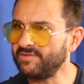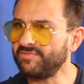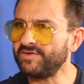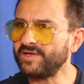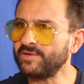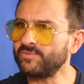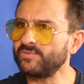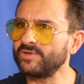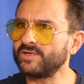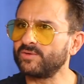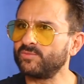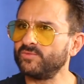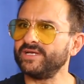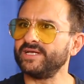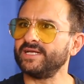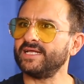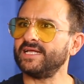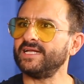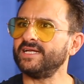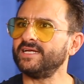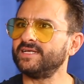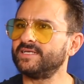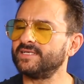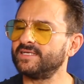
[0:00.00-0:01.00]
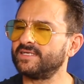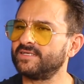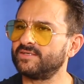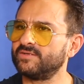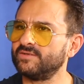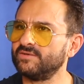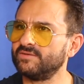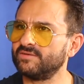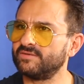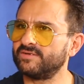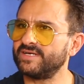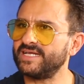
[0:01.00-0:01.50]
In fact, we nearly did
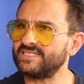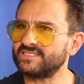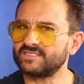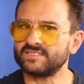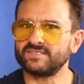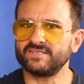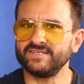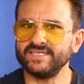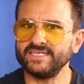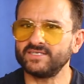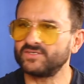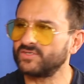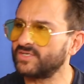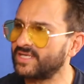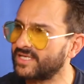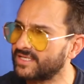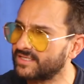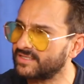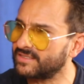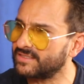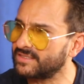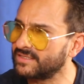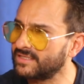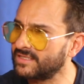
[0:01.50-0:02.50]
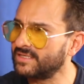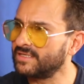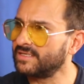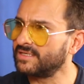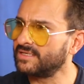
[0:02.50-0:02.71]
Race 3 together.